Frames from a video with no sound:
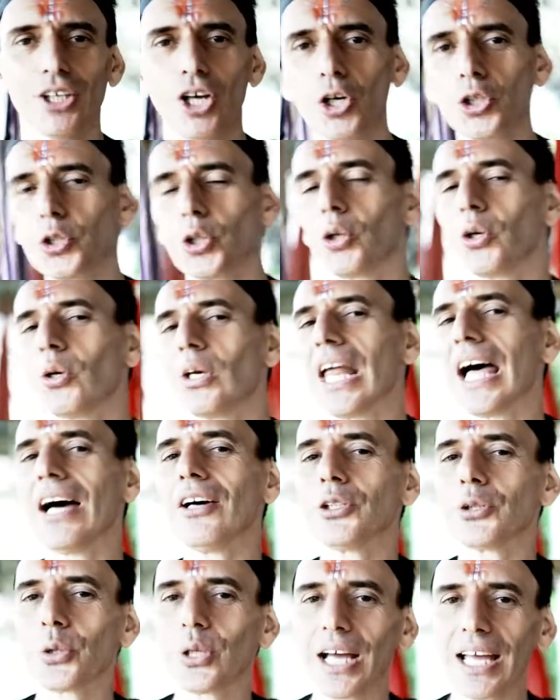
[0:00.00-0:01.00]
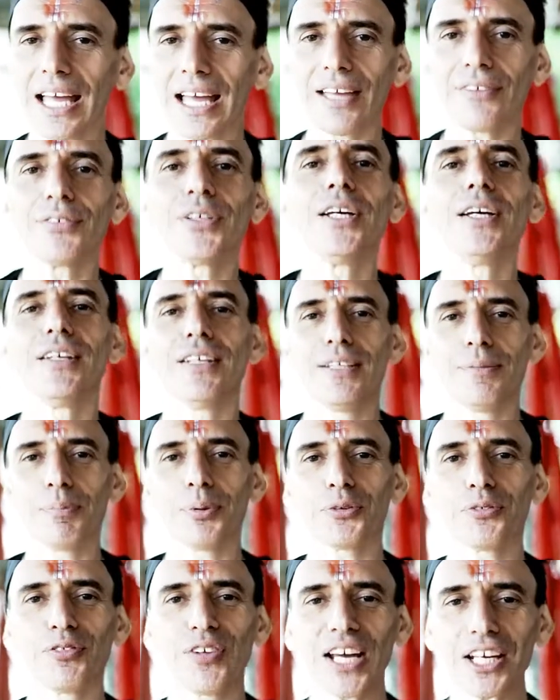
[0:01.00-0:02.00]
You're allowed to have
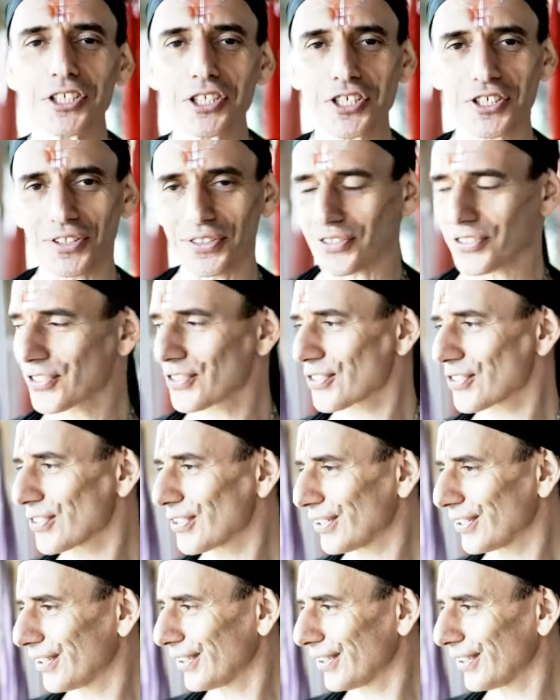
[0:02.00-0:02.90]
imperfections.